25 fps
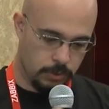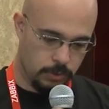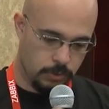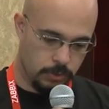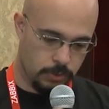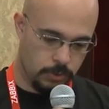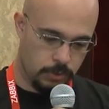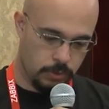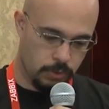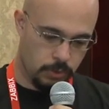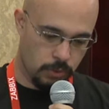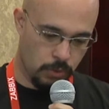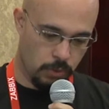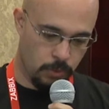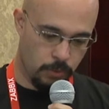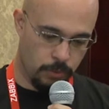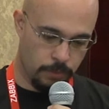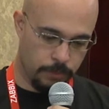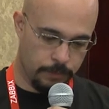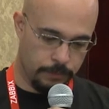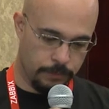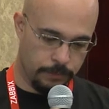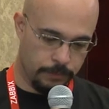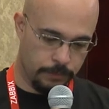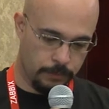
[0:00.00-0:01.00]

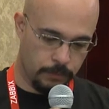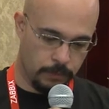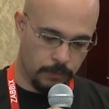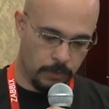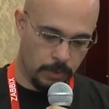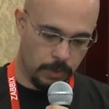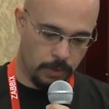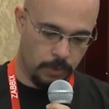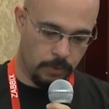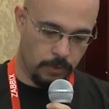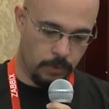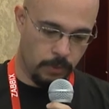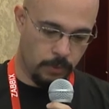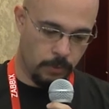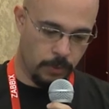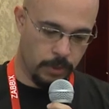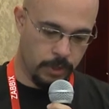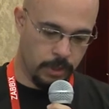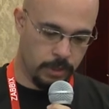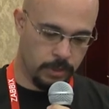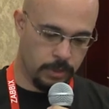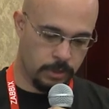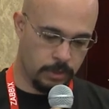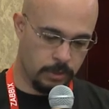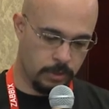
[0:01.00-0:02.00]
So we
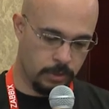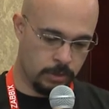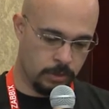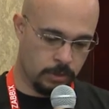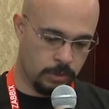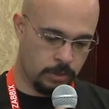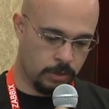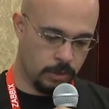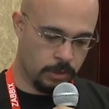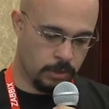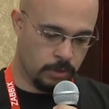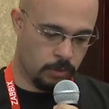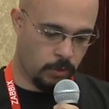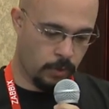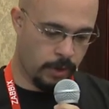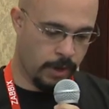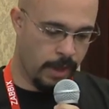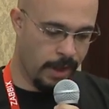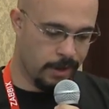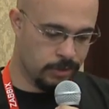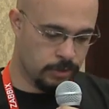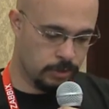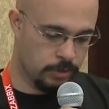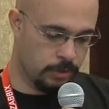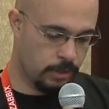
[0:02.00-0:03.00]
needed
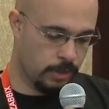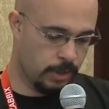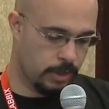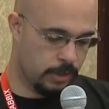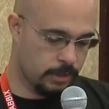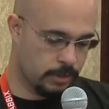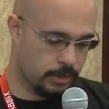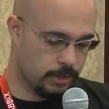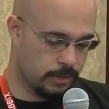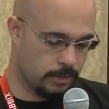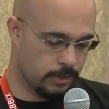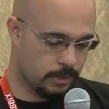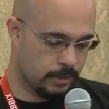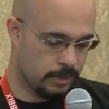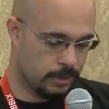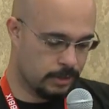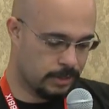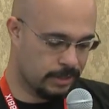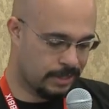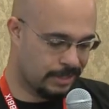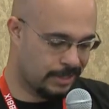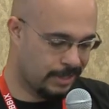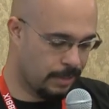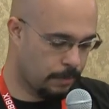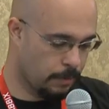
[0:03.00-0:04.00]
connection links
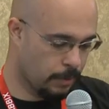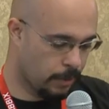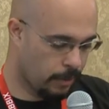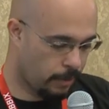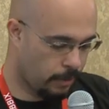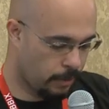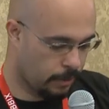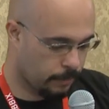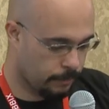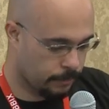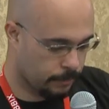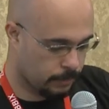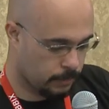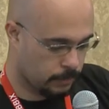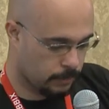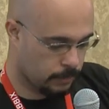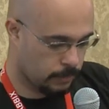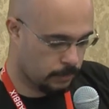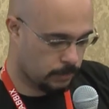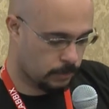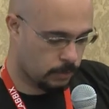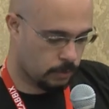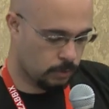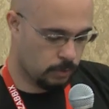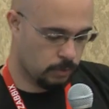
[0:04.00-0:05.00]
similar
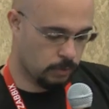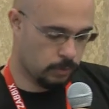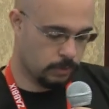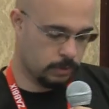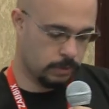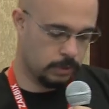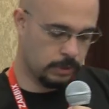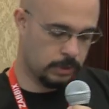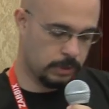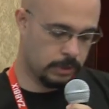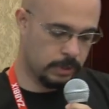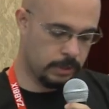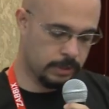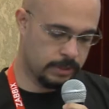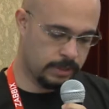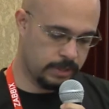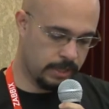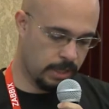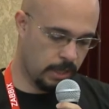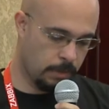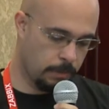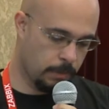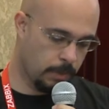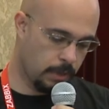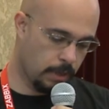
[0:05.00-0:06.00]
to the
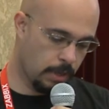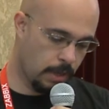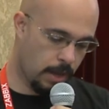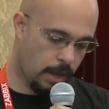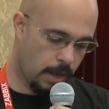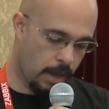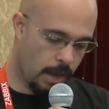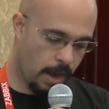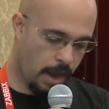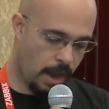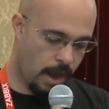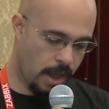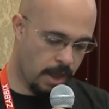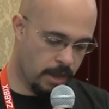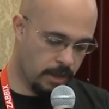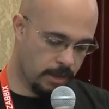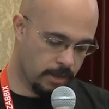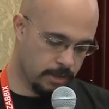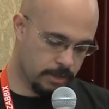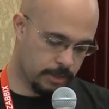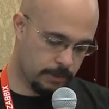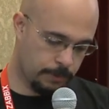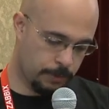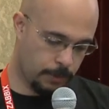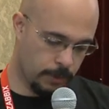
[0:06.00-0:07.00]
same
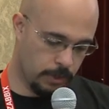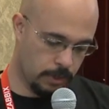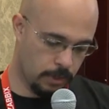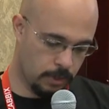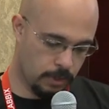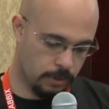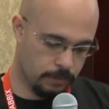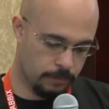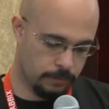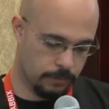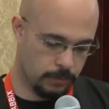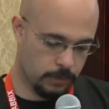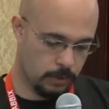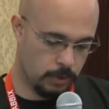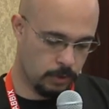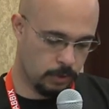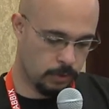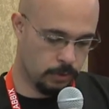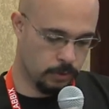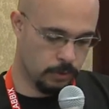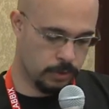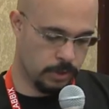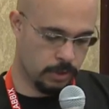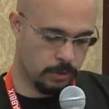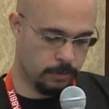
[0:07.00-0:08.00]
ISP
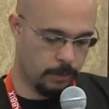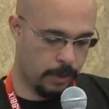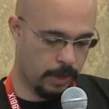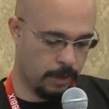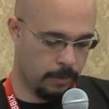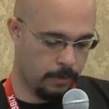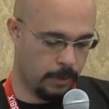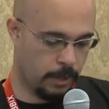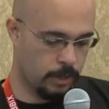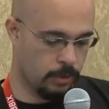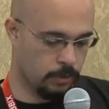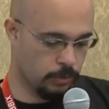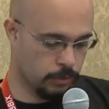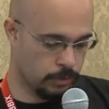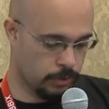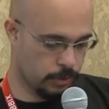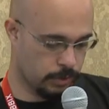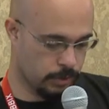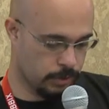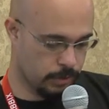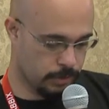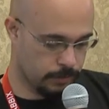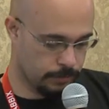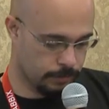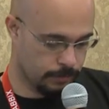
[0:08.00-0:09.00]
used by, by
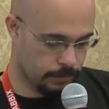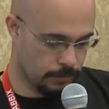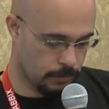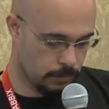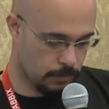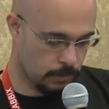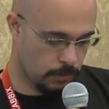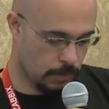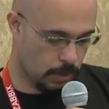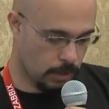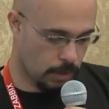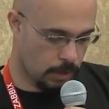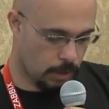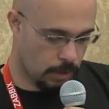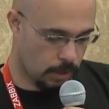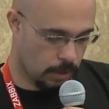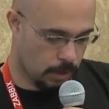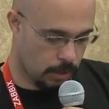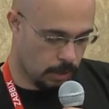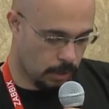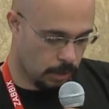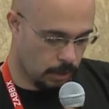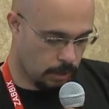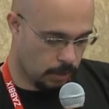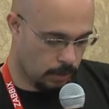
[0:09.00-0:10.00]
users
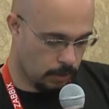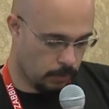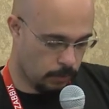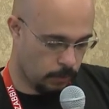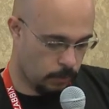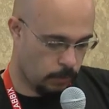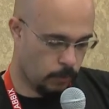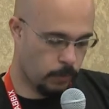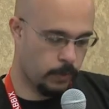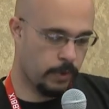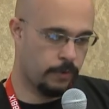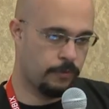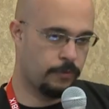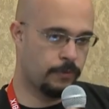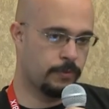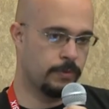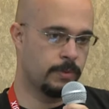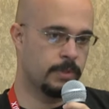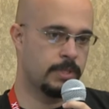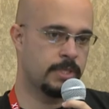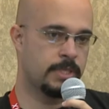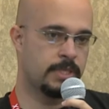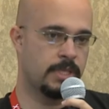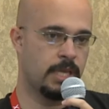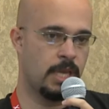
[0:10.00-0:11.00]
with
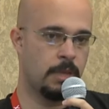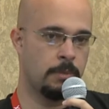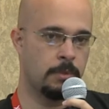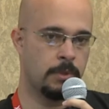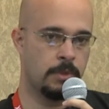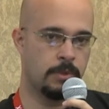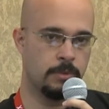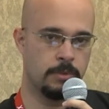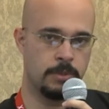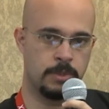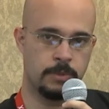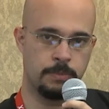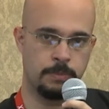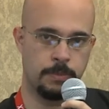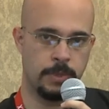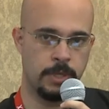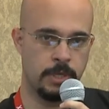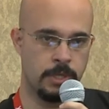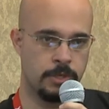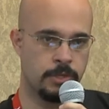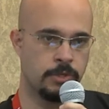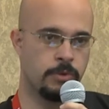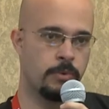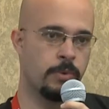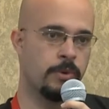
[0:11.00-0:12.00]
same
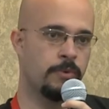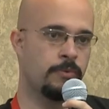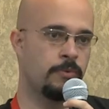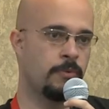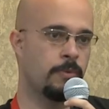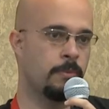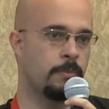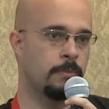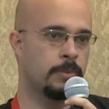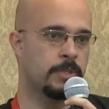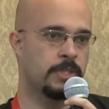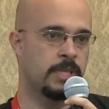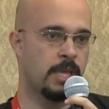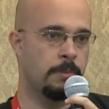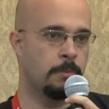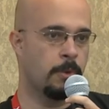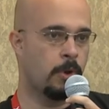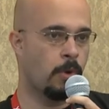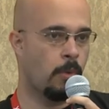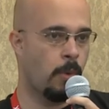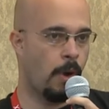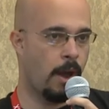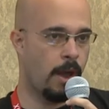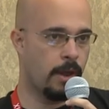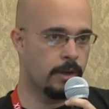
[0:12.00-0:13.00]
speed, with same
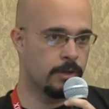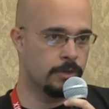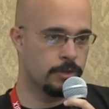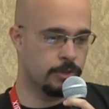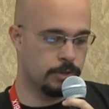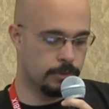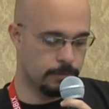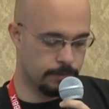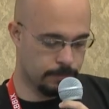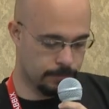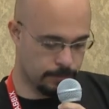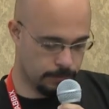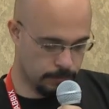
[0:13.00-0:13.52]
quality.